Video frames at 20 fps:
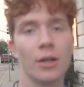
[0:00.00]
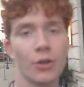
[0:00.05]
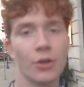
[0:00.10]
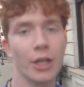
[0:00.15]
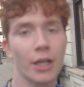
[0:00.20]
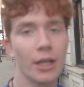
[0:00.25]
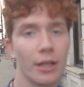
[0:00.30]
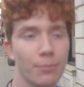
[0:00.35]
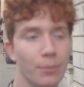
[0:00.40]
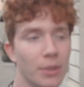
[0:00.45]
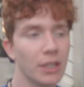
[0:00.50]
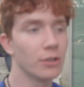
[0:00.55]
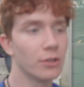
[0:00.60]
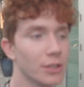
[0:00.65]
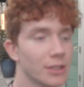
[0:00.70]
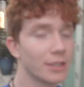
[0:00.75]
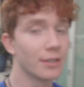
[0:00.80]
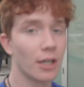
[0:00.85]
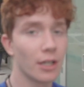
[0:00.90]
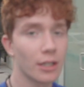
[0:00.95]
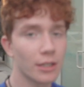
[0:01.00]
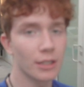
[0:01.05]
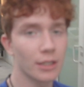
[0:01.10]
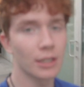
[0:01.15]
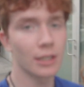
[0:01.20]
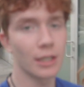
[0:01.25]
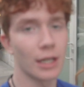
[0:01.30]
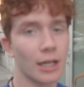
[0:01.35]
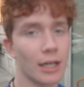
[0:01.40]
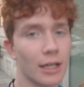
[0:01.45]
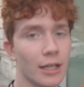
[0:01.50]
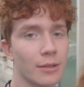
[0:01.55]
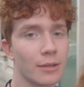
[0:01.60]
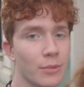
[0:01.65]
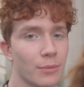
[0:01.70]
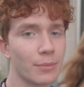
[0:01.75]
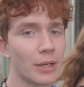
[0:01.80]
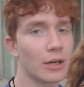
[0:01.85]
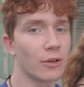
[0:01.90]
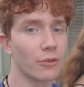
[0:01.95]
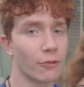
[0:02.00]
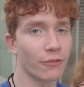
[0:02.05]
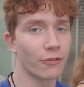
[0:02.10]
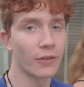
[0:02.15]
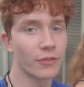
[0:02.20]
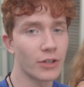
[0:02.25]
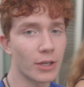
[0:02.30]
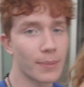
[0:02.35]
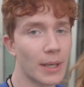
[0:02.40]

Okay, meal is done. I'm about fifty